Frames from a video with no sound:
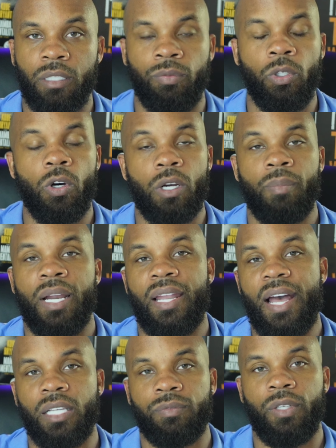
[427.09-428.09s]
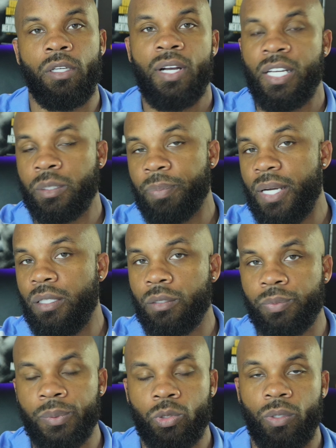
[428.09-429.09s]
If you go to my last video, I explained the
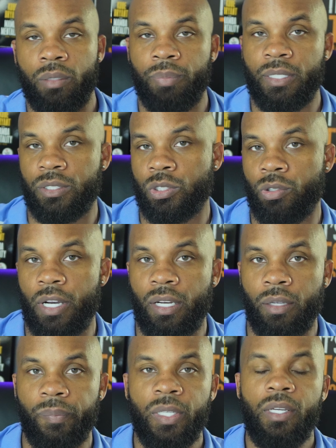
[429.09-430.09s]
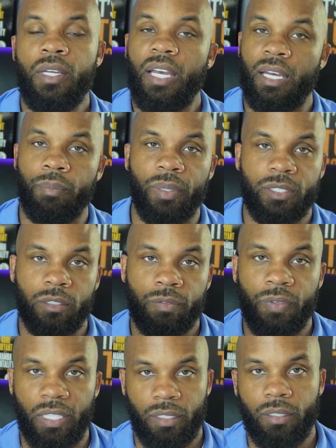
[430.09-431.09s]
difference between business credit and business
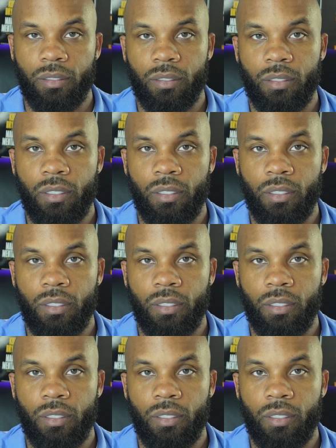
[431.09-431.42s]
funding.